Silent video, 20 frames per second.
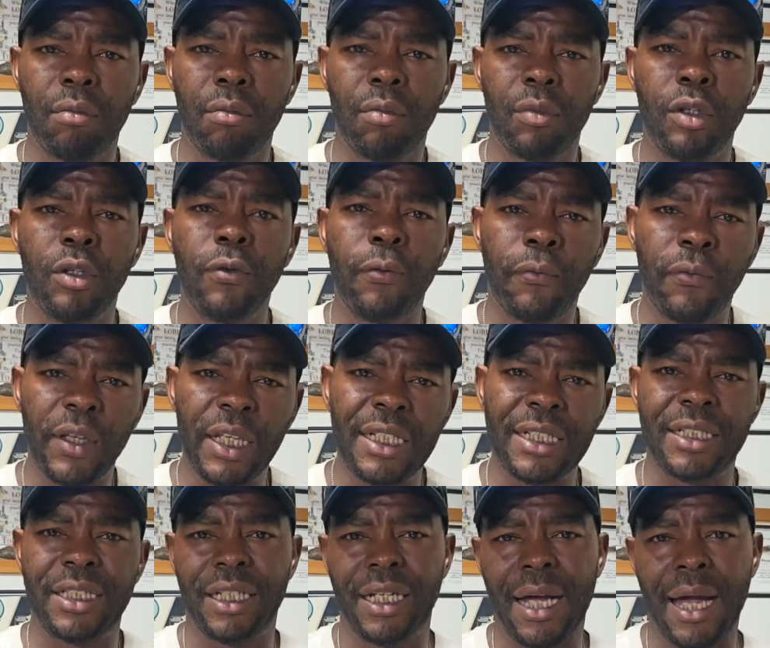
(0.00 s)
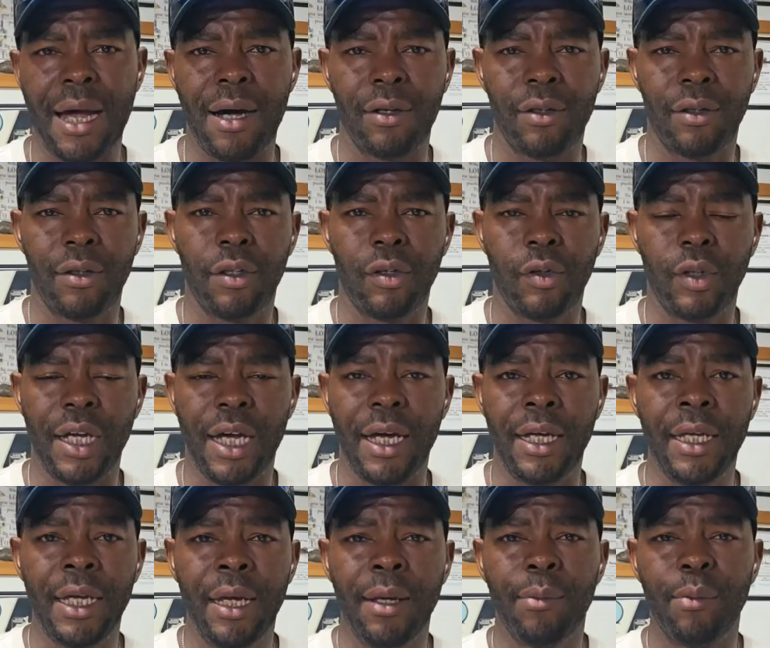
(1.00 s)
you finish it out, okay?
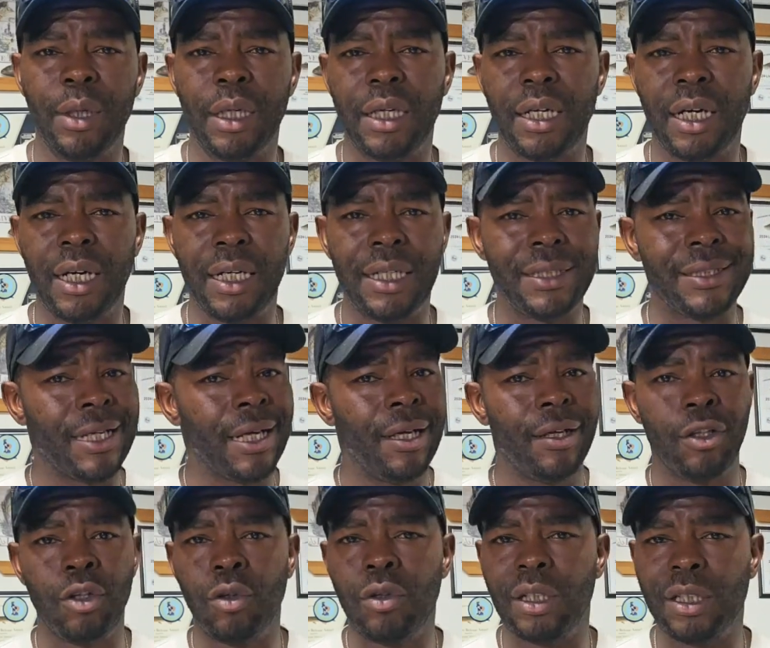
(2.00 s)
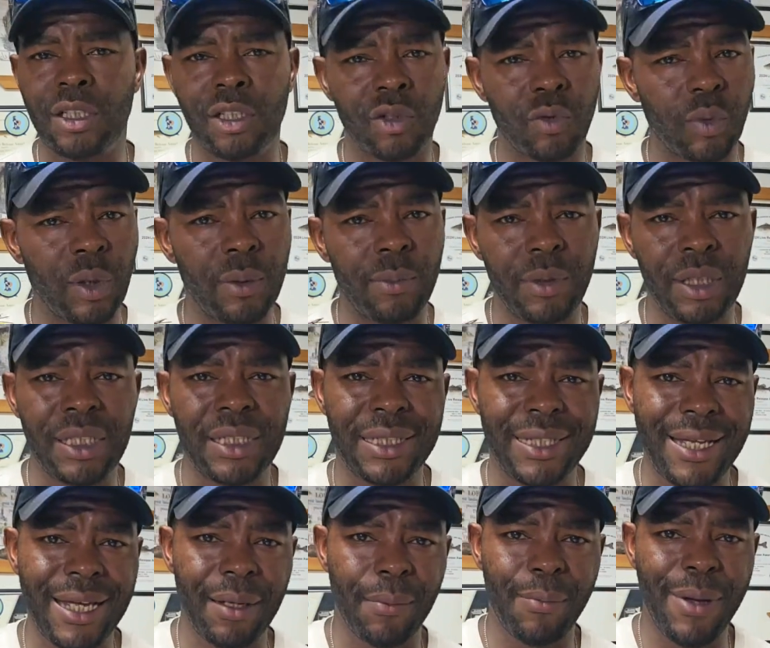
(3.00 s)
Because you could swim this
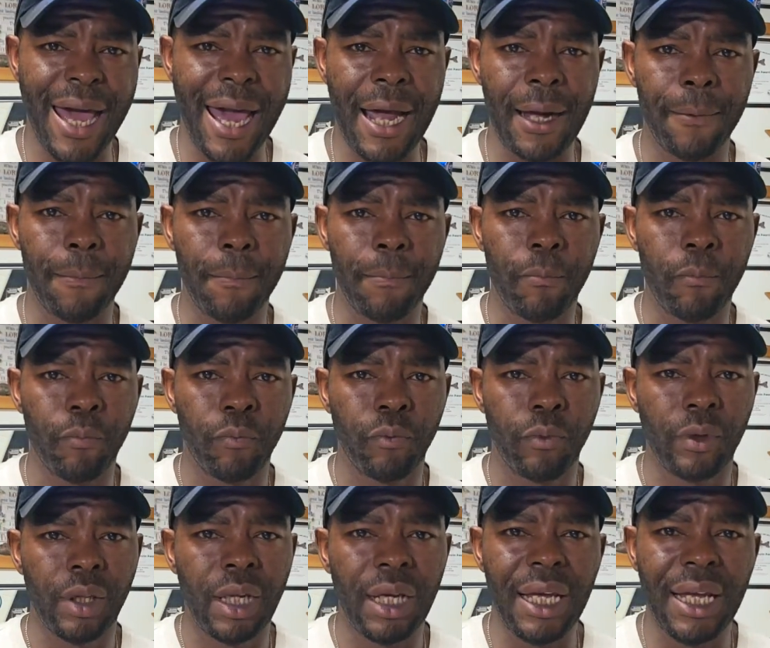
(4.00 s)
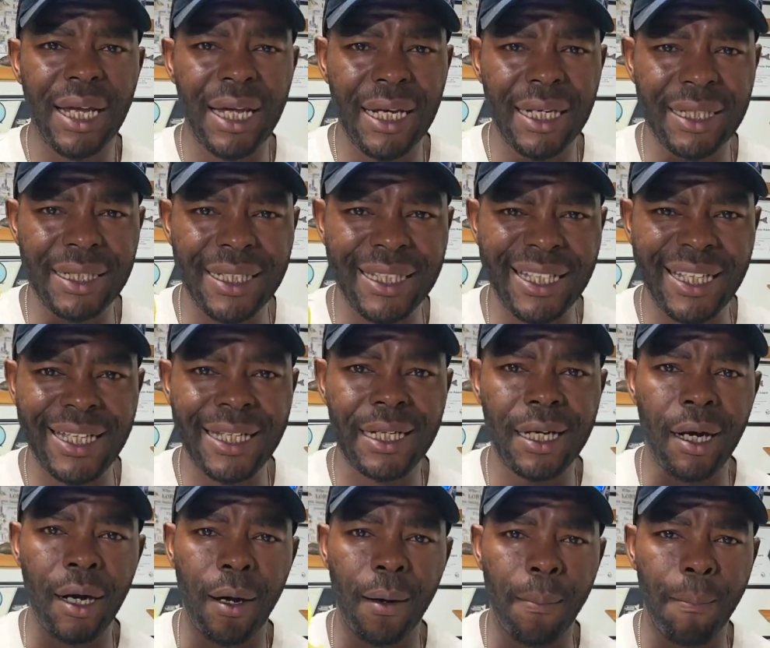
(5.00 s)
thing back and get
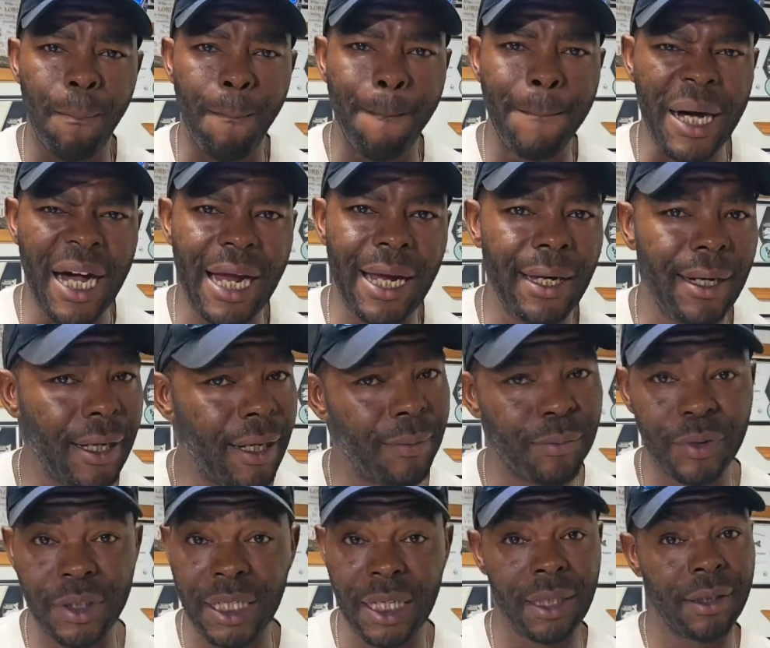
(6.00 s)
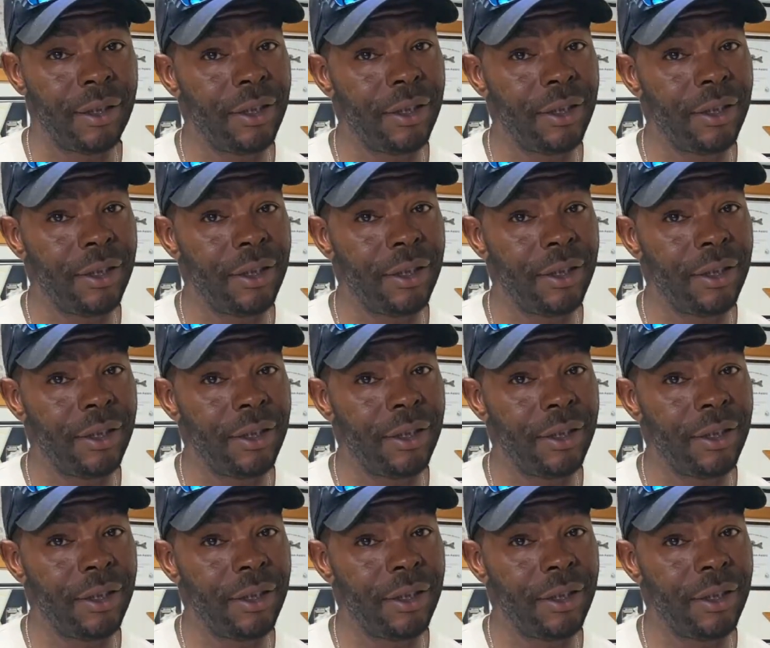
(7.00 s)
a bite. I'm telling